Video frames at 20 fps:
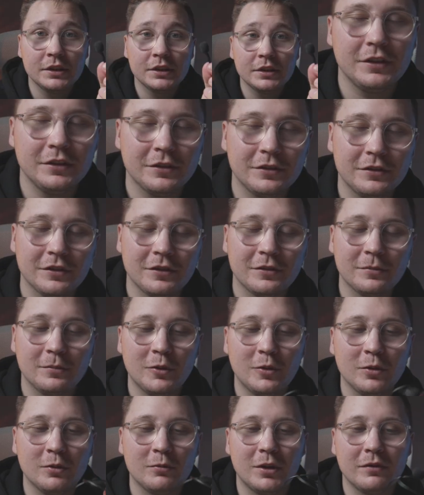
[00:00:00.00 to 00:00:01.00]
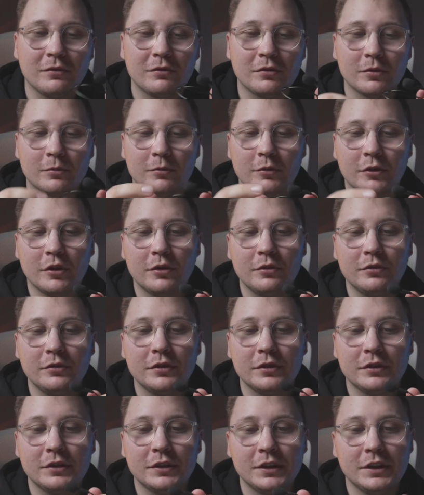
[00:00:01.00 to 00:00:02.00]
Here's the small one from Rode,
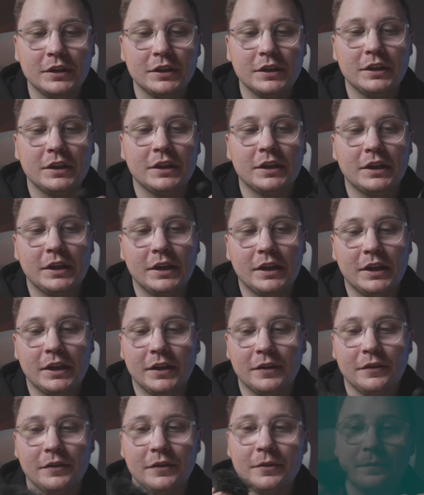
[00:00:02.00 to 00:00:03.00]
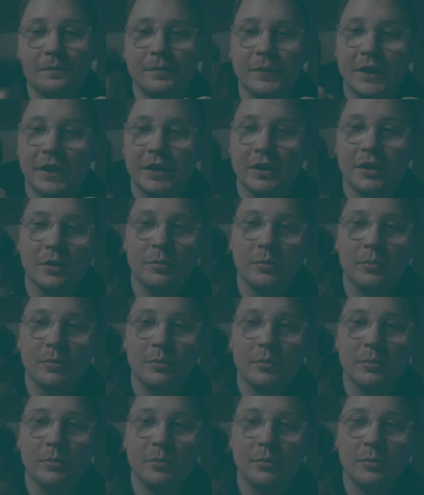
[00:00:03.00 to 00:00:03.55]
and then I